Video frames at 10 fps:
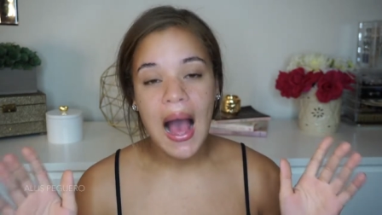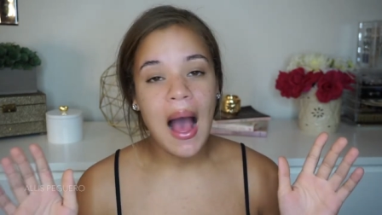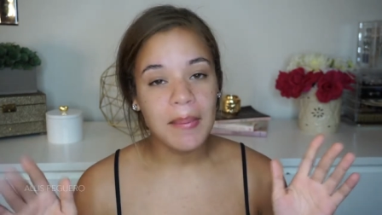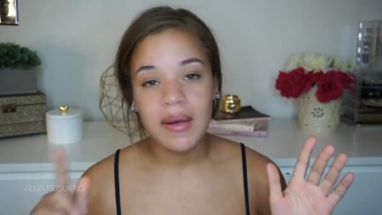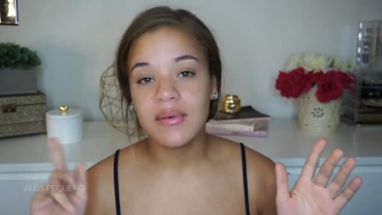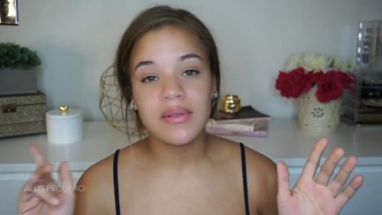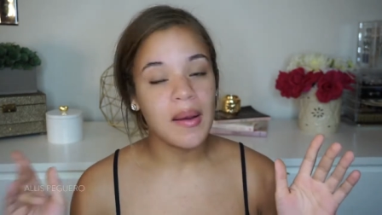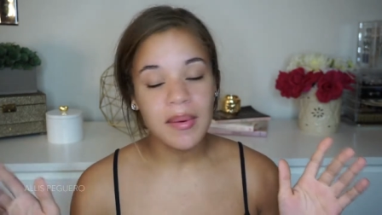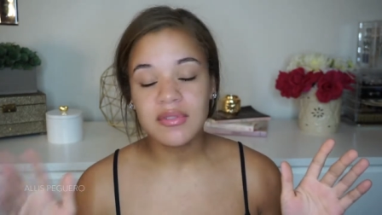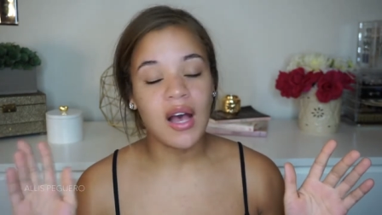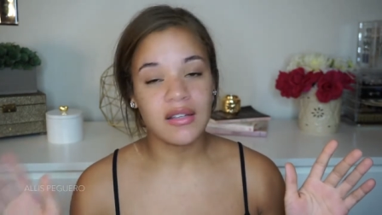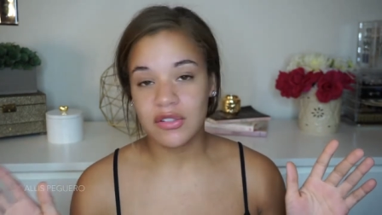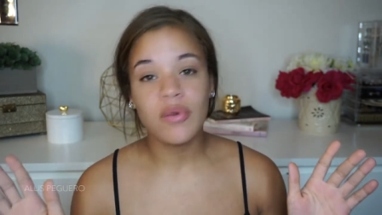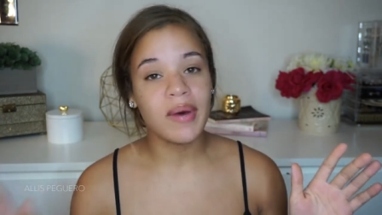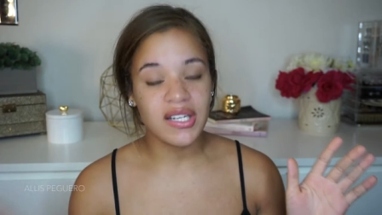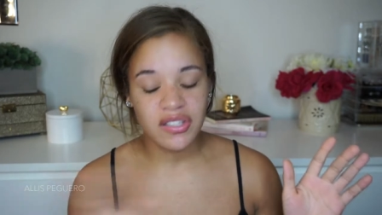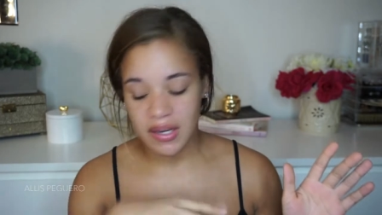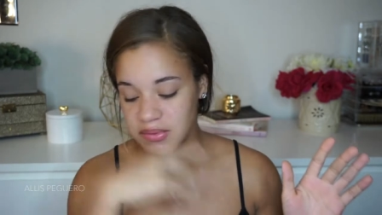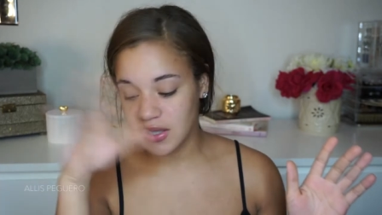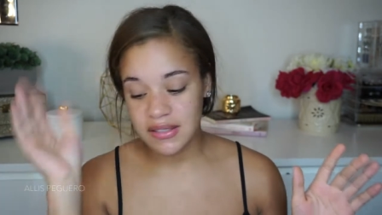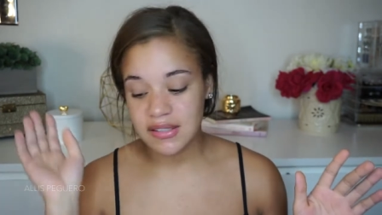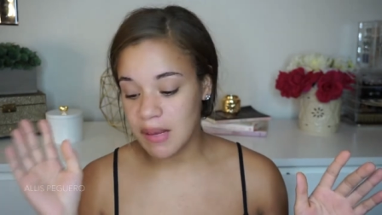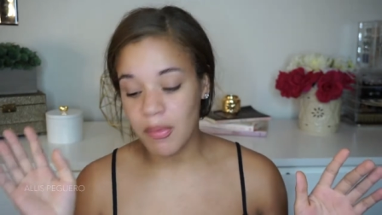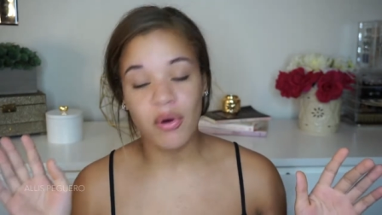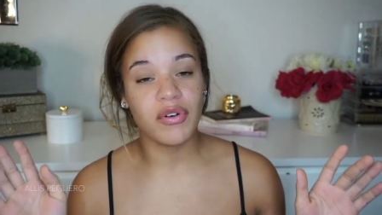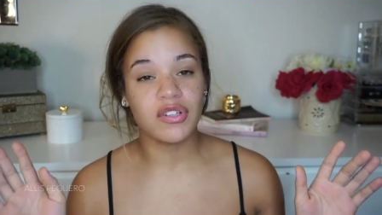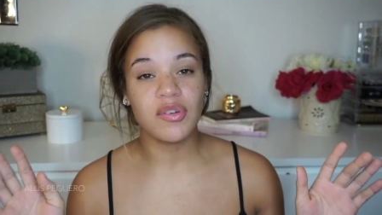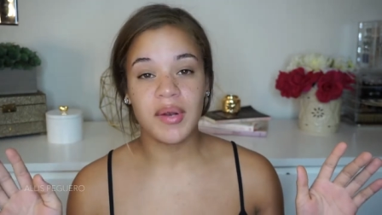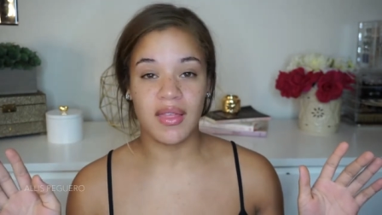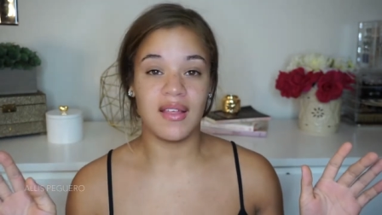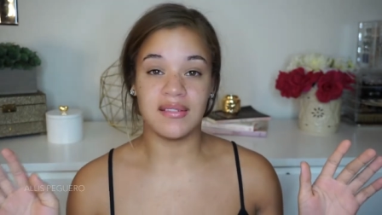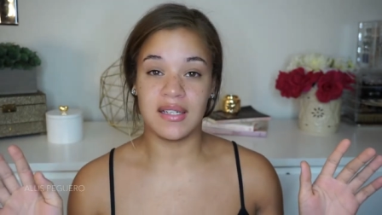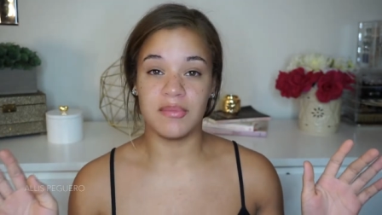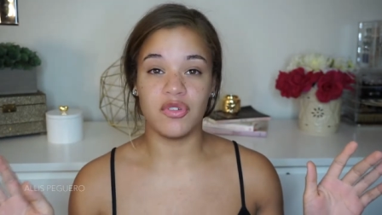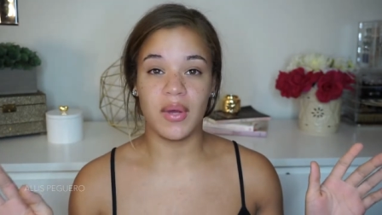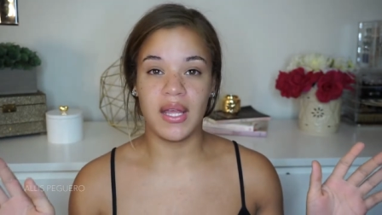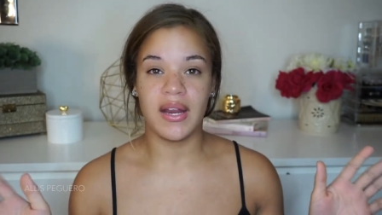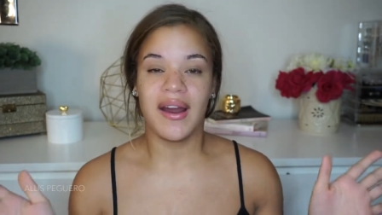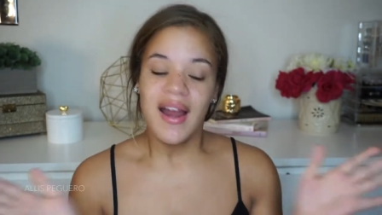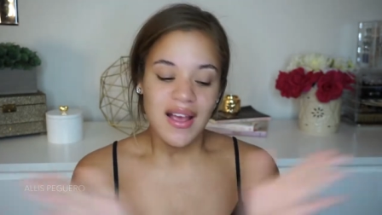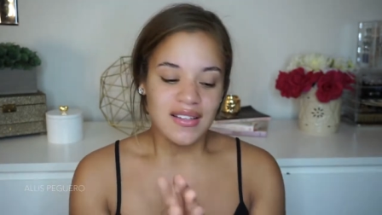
I'm gonna I'm gonna talk so much that I'm just gonna skip over so many of the things that I'm doing here.